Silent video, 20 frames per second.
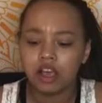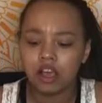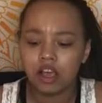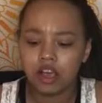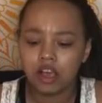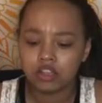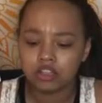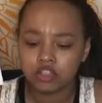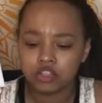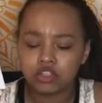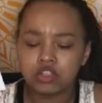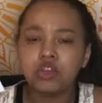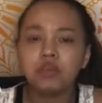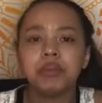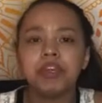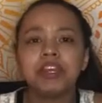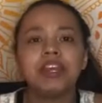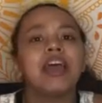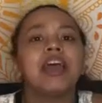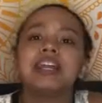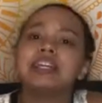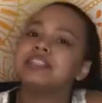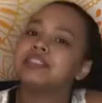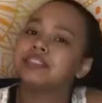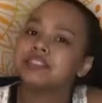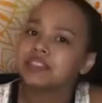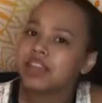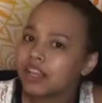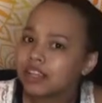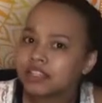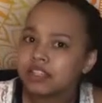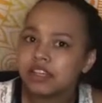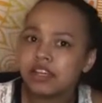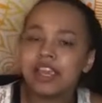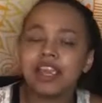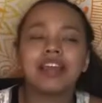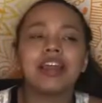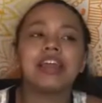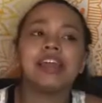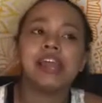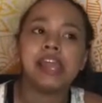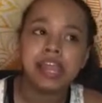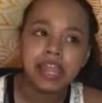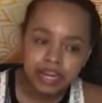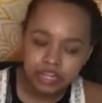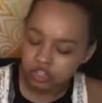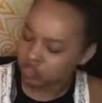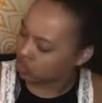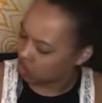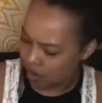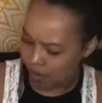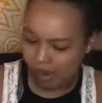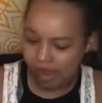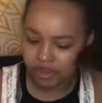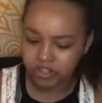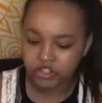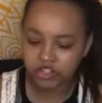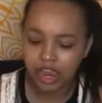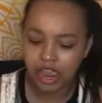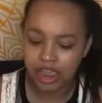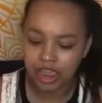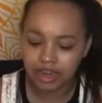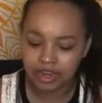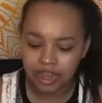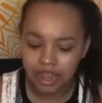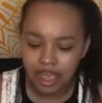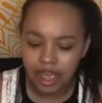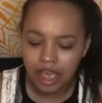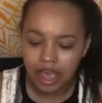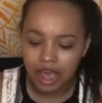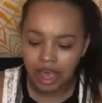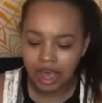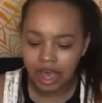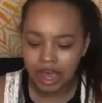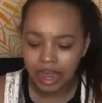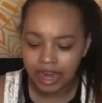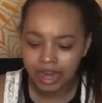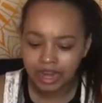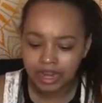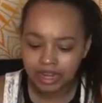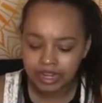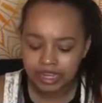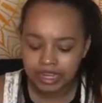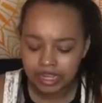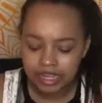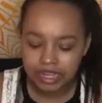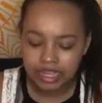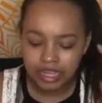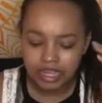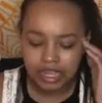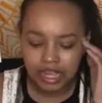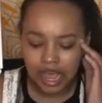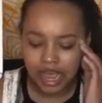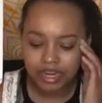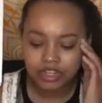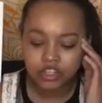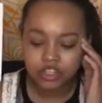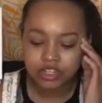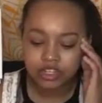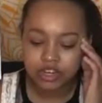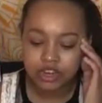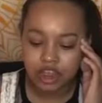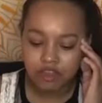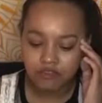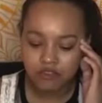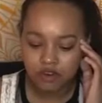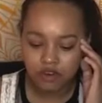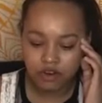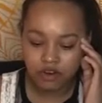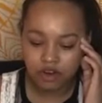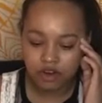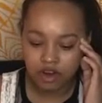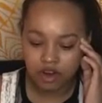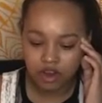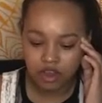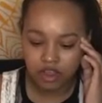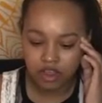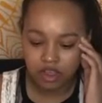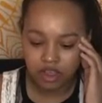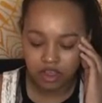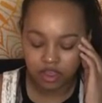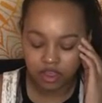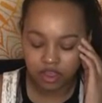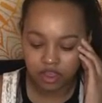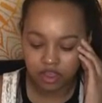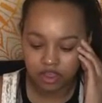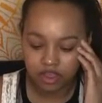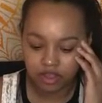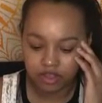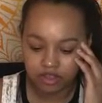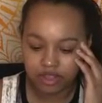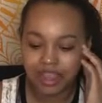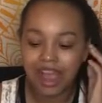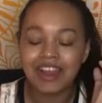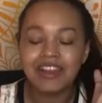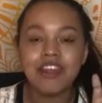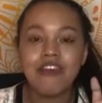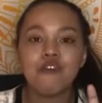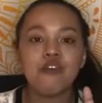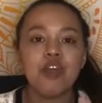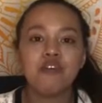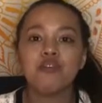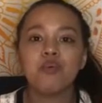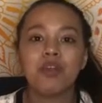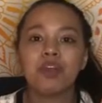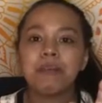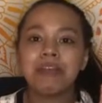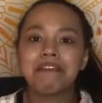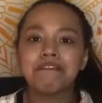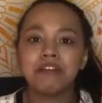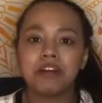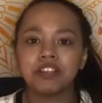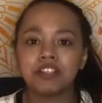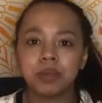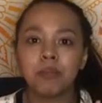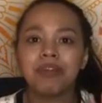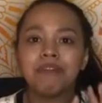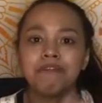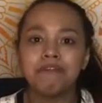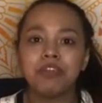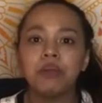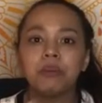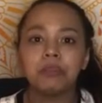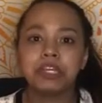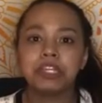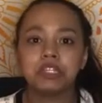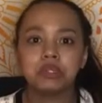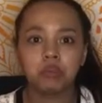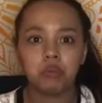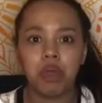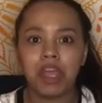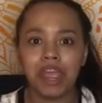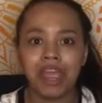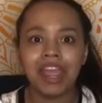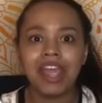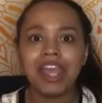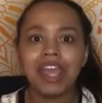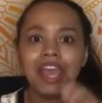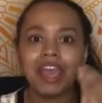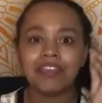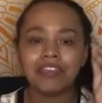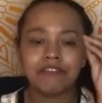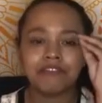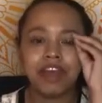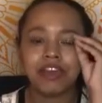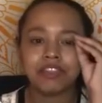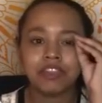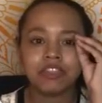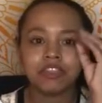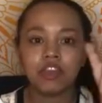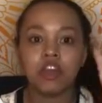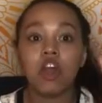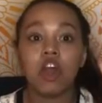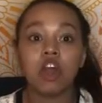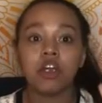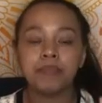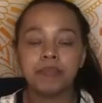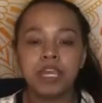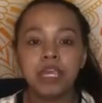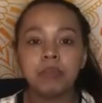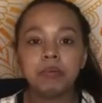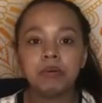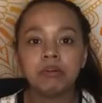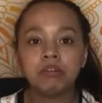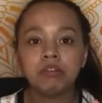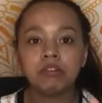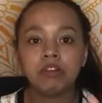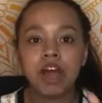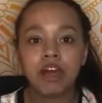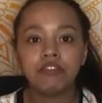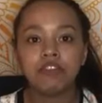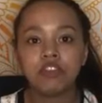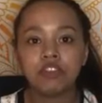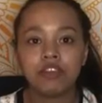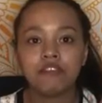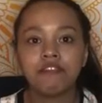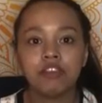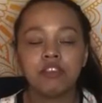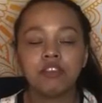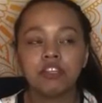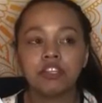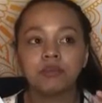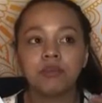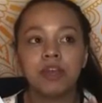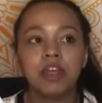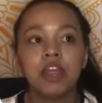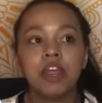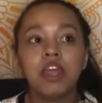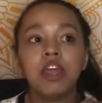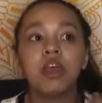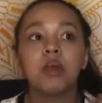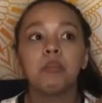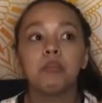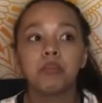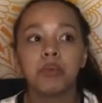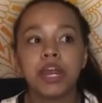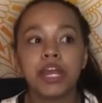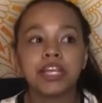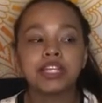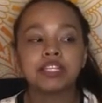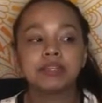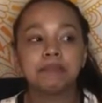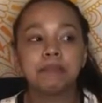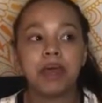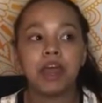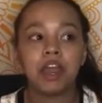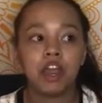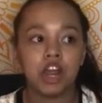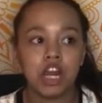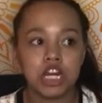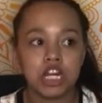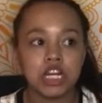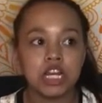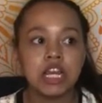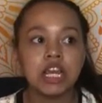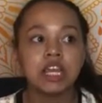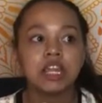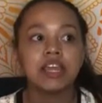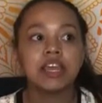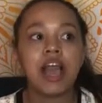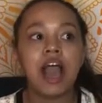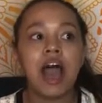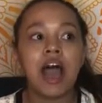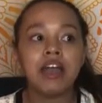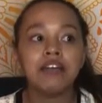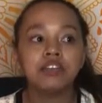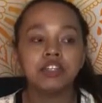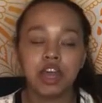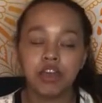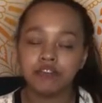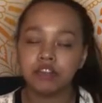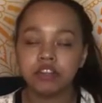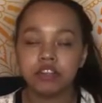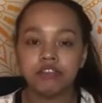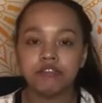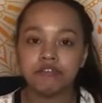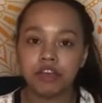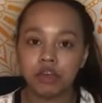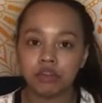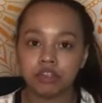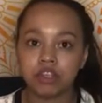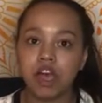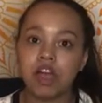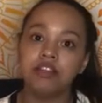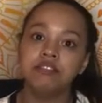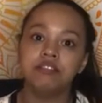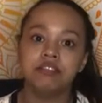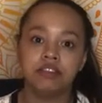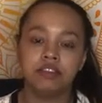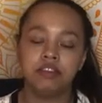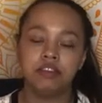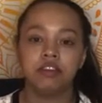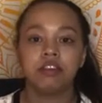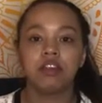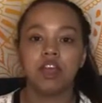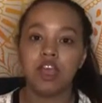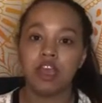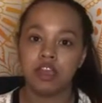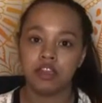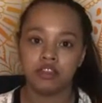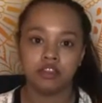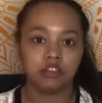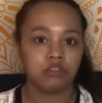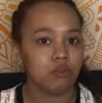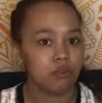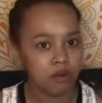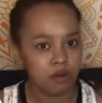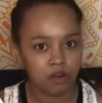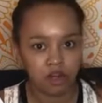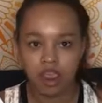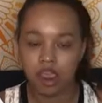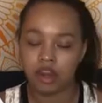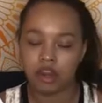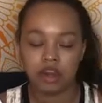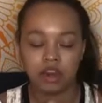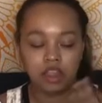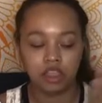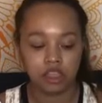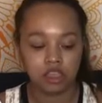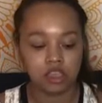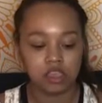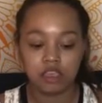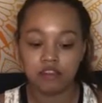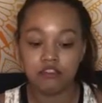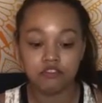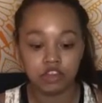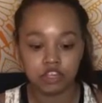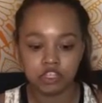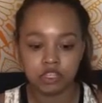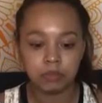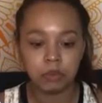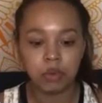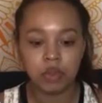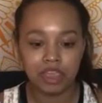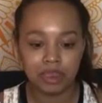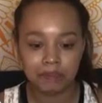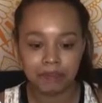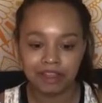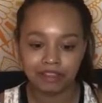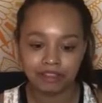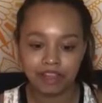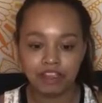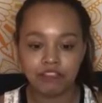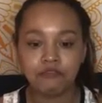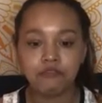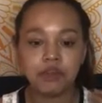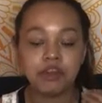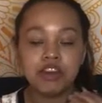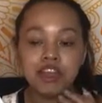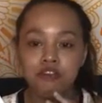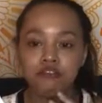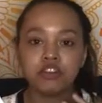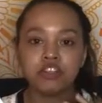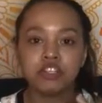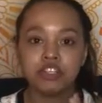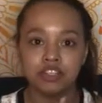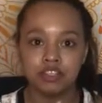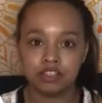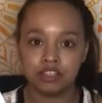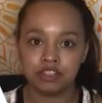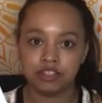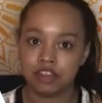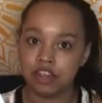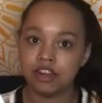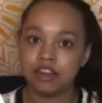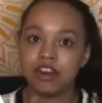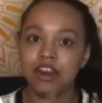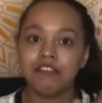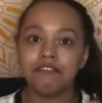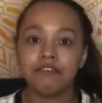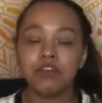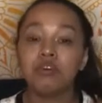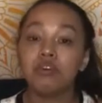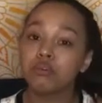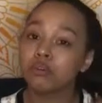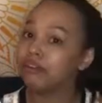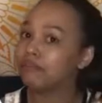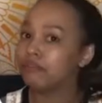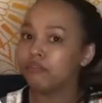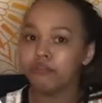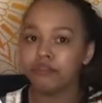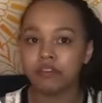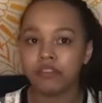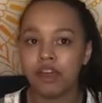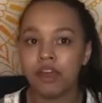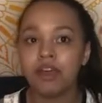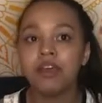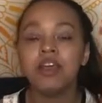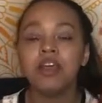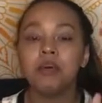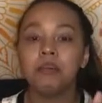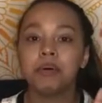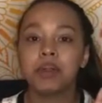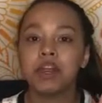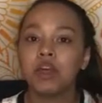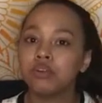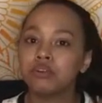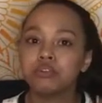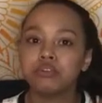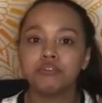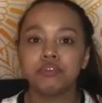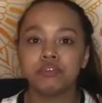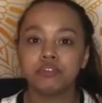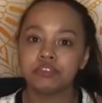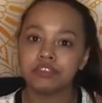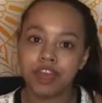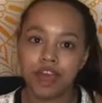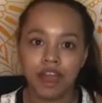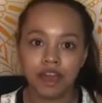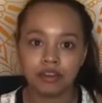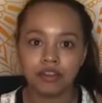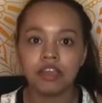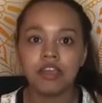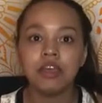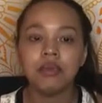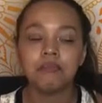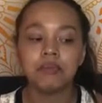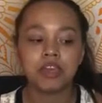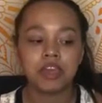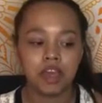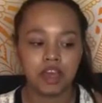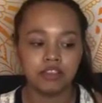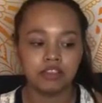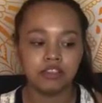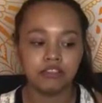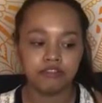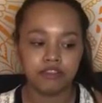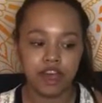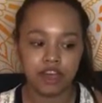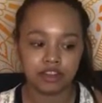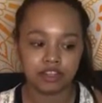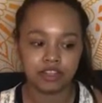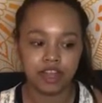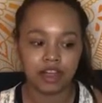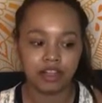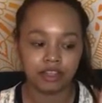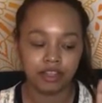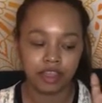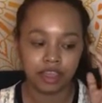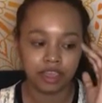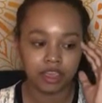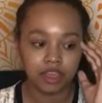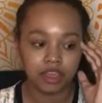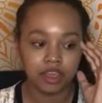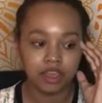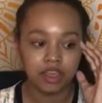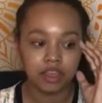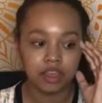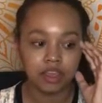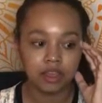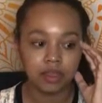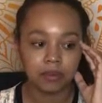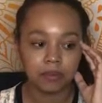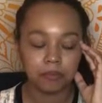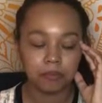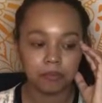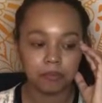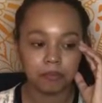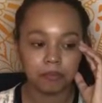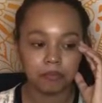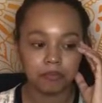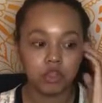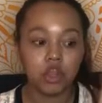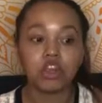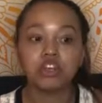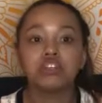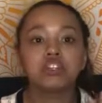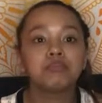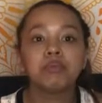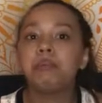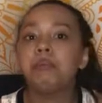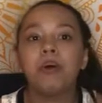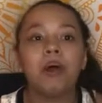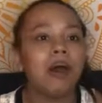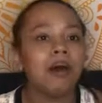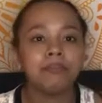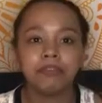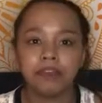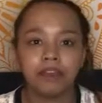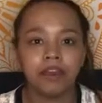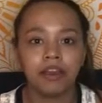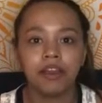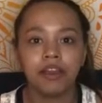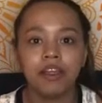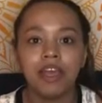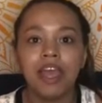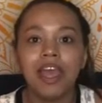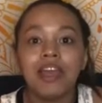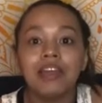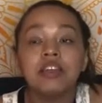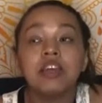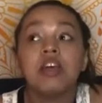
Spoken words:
stupid, and it's disgusting, and I hate it so much. And I never ever want to make someone feel this way. And the fact that there are people out there that feel this way breaks my heart. Like, I've definitely felt unseen and ignored and like invisible in my life, but never to this extent, and I feel grateful for that. But I also feel sad because of the fact that like there are just people out there, and